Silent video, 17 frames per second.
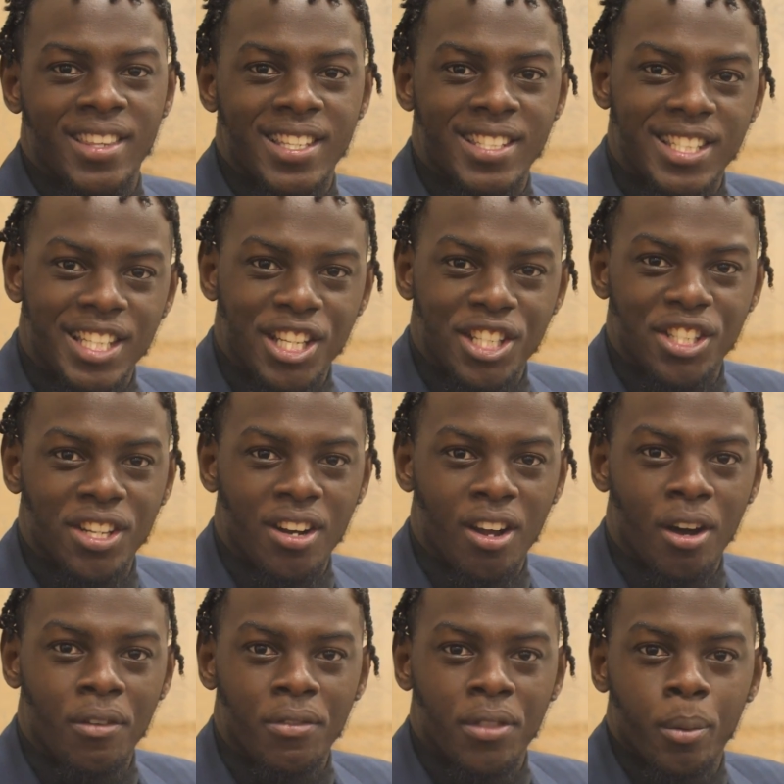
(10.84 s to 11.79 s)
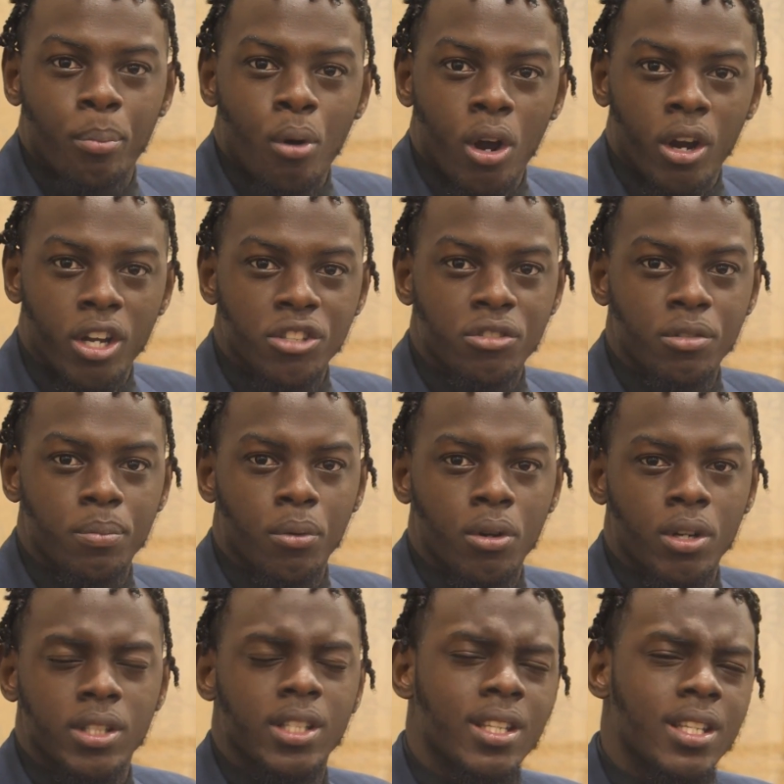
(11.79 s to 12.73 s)
this edition of the Progress
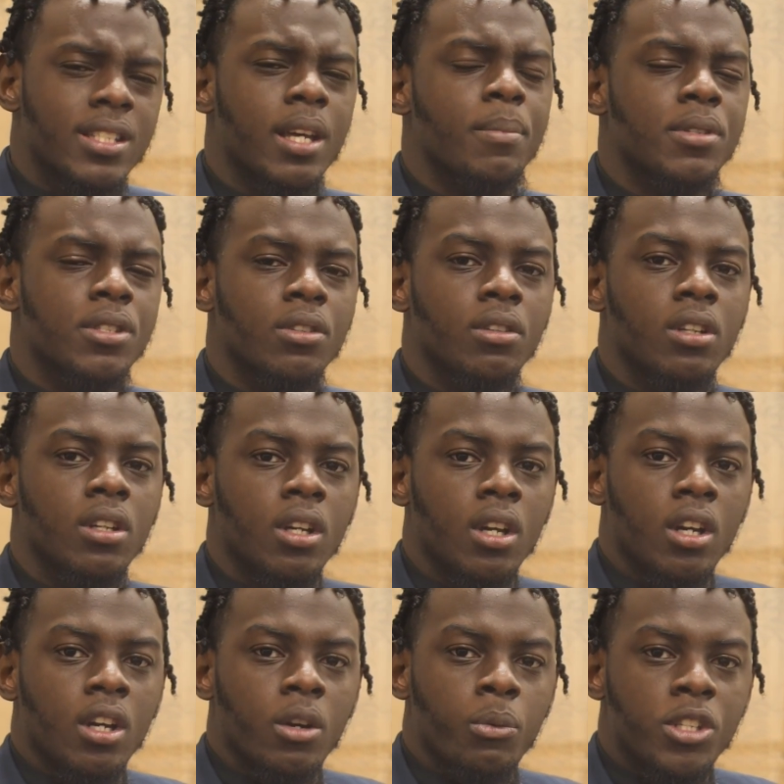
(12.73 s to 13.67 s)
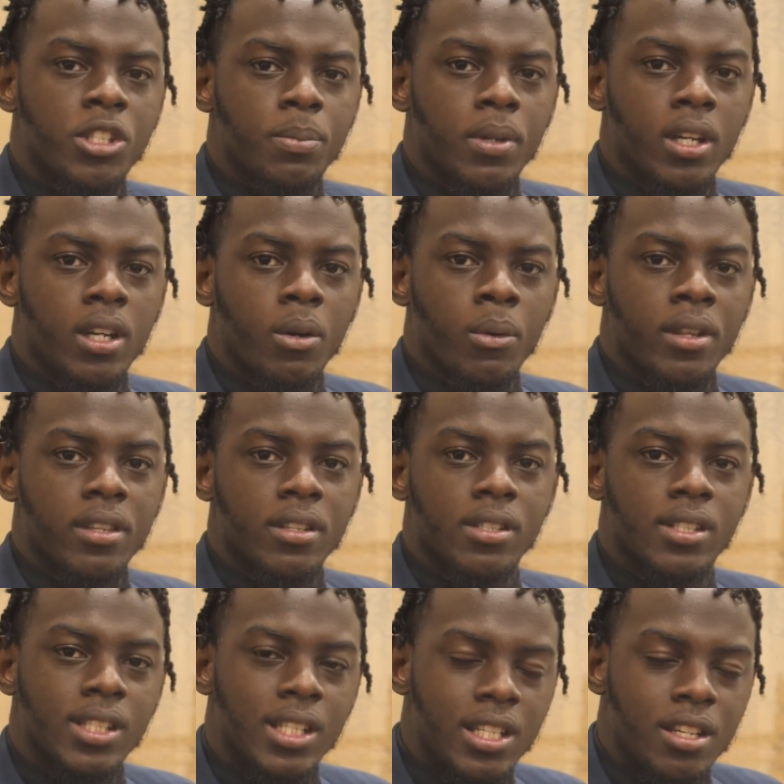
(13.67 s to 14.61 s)
Report. In this episode, we speak
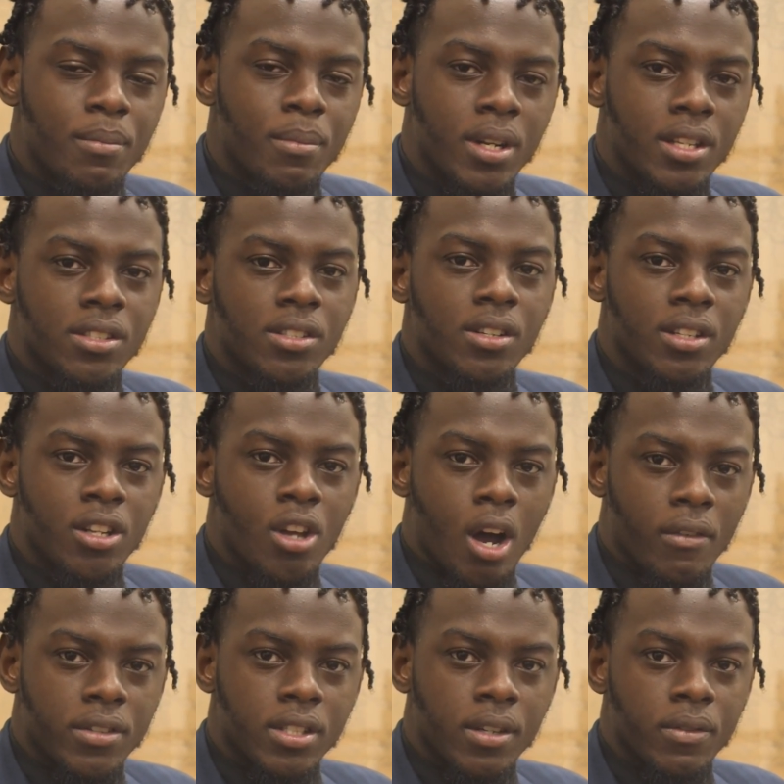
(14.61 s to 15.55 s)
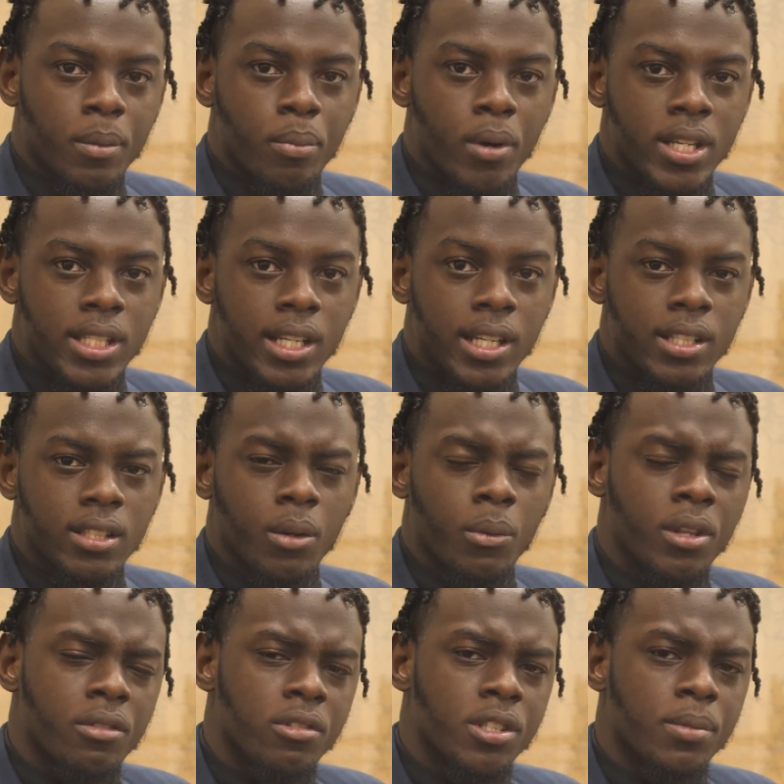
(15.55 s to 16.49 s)
with Senior Minister in the Office of the President
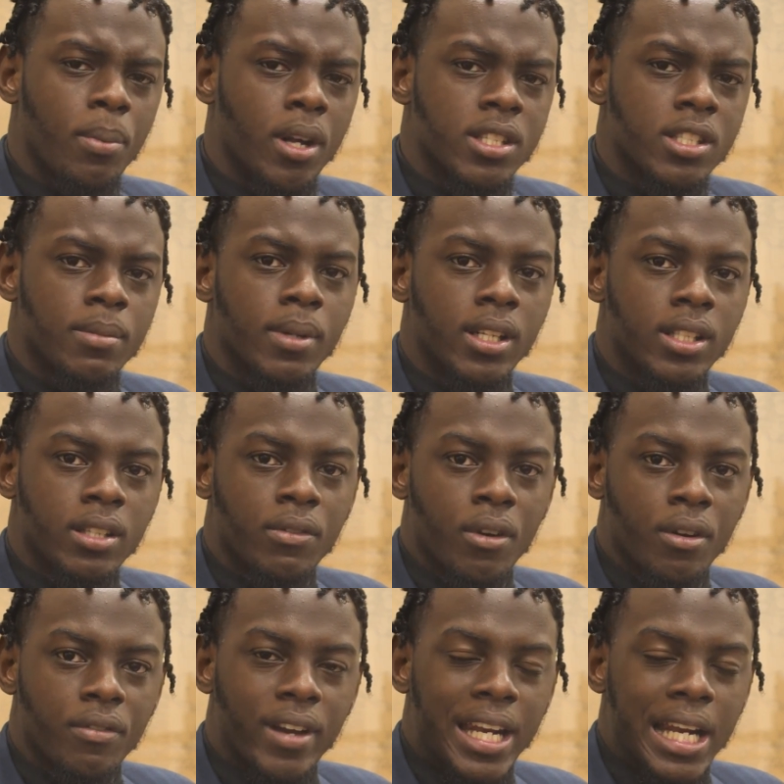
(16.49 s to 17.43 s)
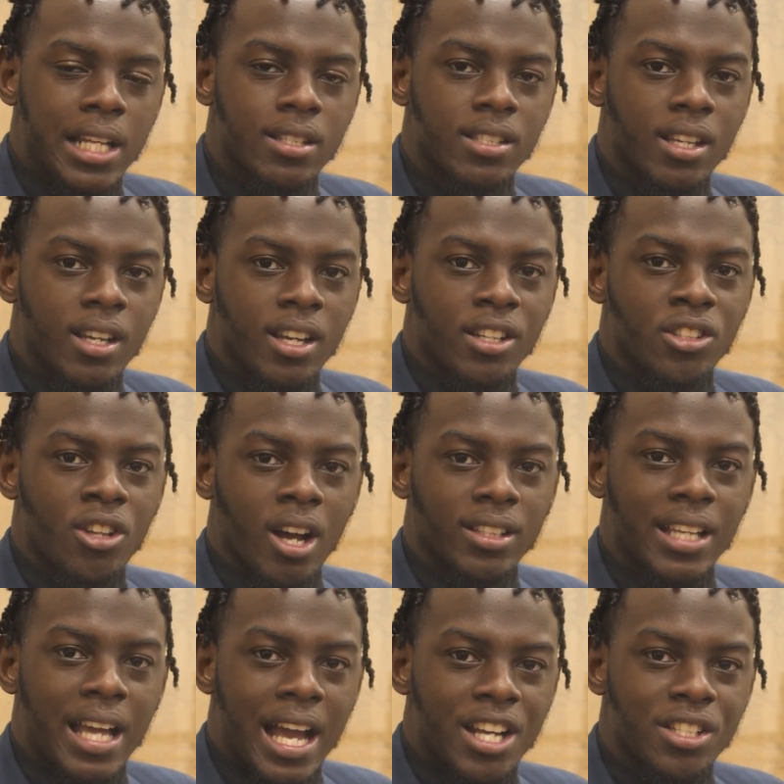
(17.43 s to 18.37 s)
with responsibility for finance,
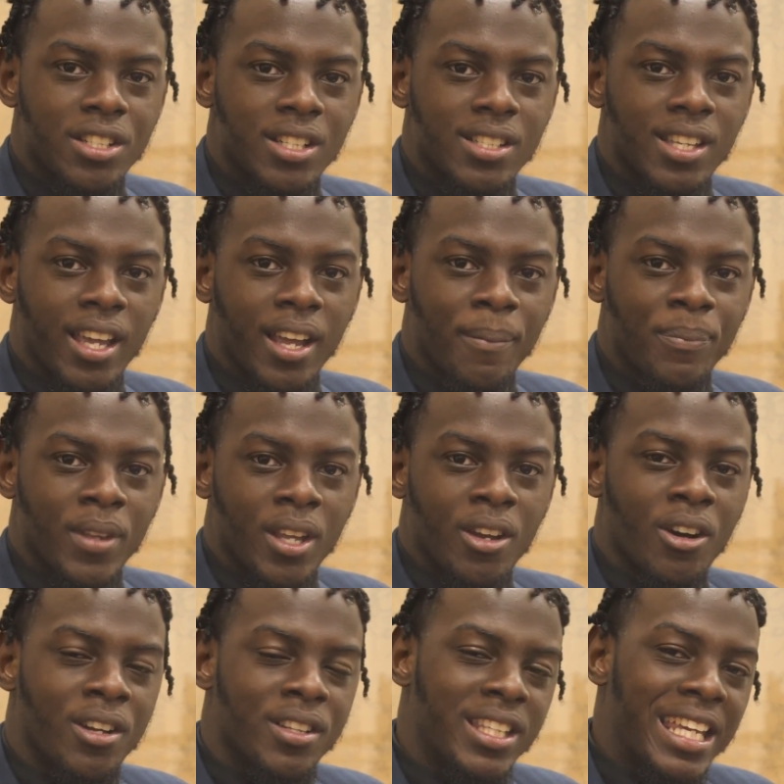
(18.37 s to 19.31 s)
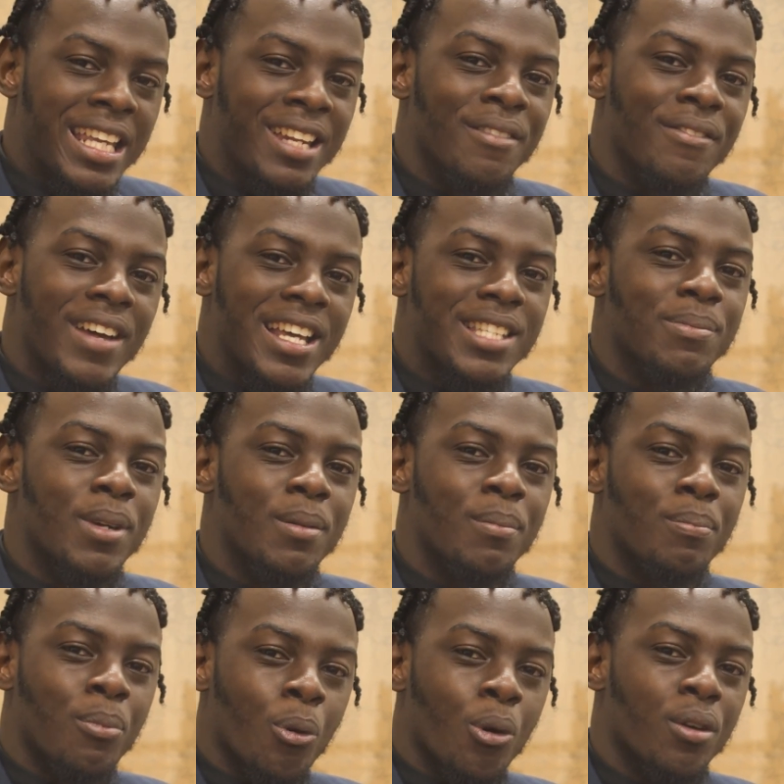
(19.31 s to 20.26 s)
Dr. Ashni Singh, on the
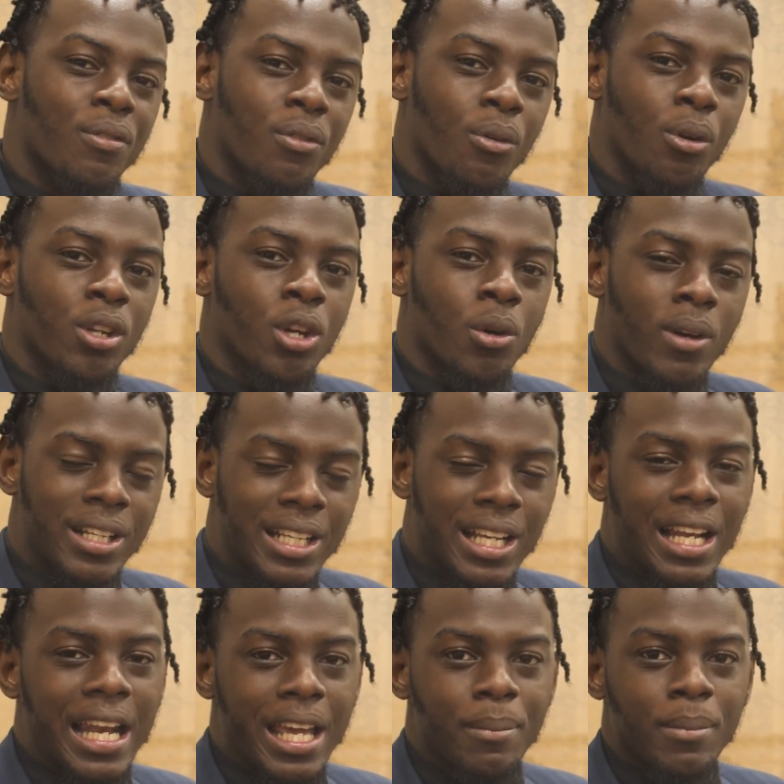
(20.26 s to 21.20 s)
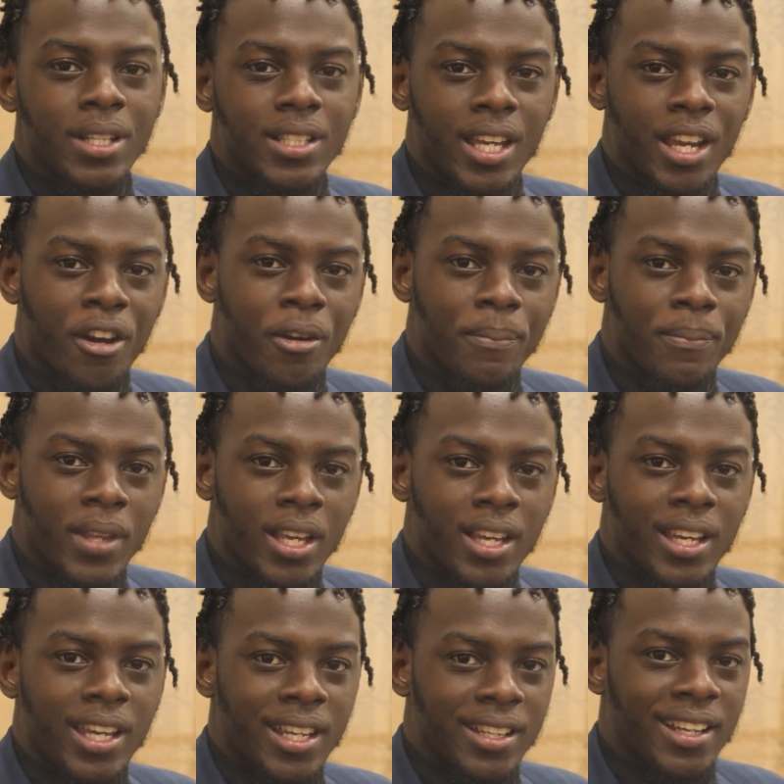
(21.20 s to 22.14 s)
investment portfolio and climate here
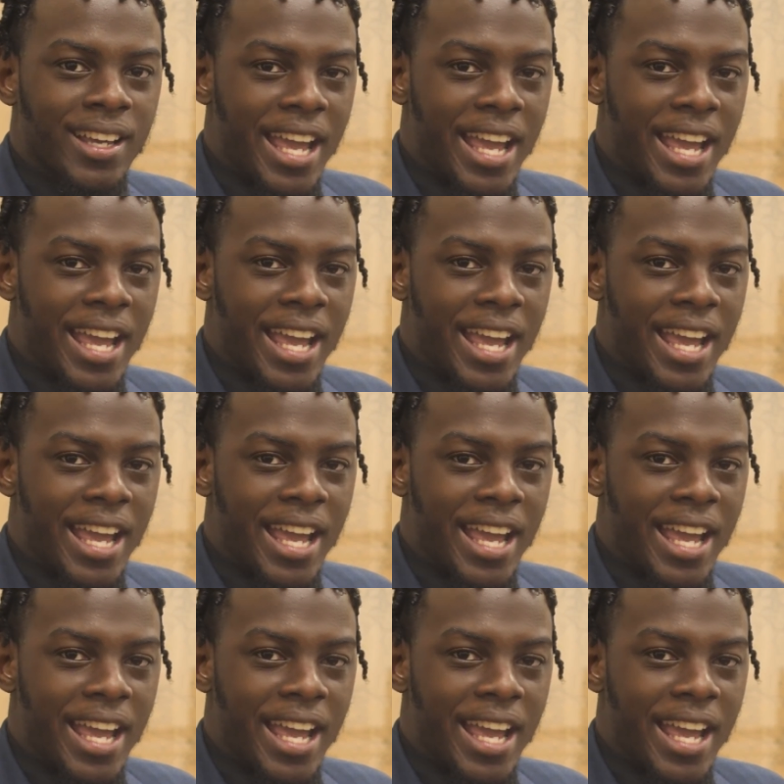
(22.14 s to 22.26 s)
in